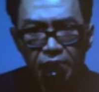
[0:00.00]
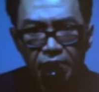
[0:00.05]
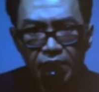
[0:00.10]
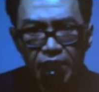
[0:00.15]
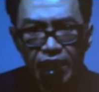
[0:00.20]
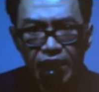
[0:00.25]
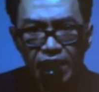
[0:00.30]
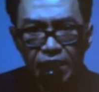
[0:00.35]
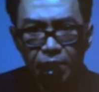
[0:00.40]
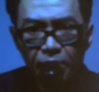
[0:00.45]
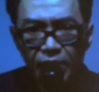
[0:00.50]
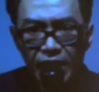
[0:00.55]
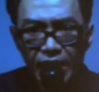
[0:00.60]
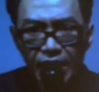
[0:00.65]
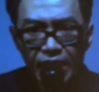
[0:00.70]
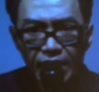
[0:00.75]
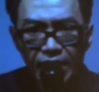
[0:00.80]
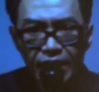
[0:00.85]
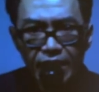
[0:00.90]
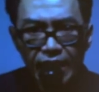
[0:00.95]
it's
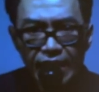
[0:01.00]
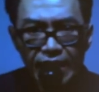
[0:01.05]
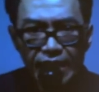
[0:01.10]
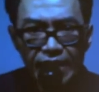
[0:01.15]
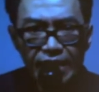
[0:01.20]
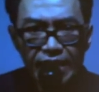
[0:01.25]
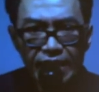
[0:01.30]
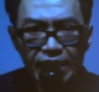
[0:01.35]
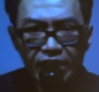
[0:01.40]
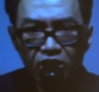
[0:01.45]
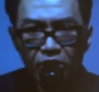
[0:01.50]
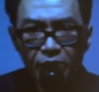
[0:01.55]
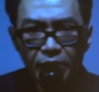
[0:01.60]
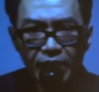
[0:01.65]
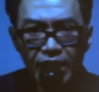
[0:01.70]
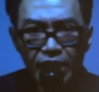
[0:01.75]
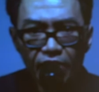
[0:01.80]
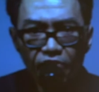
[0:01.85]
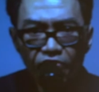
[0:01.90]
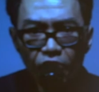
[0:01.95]
because they didn't hear me
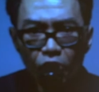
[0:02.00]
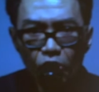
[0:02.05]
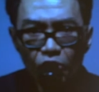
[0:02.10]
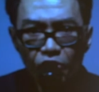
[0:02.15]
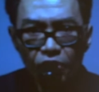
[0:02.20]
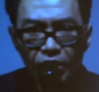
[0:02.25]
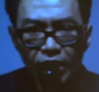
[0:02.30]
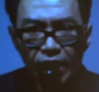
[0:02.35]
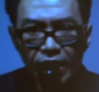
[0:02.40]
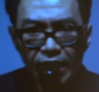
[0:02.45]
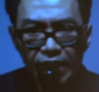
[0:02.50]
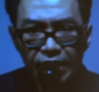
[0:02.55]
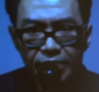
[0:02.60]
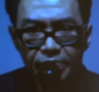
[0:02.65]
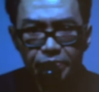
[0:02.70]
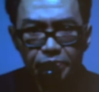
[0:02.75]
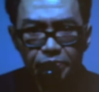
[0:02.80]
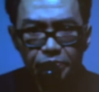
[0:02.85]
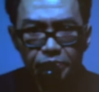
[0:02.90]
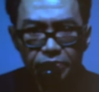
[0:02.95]
the first time.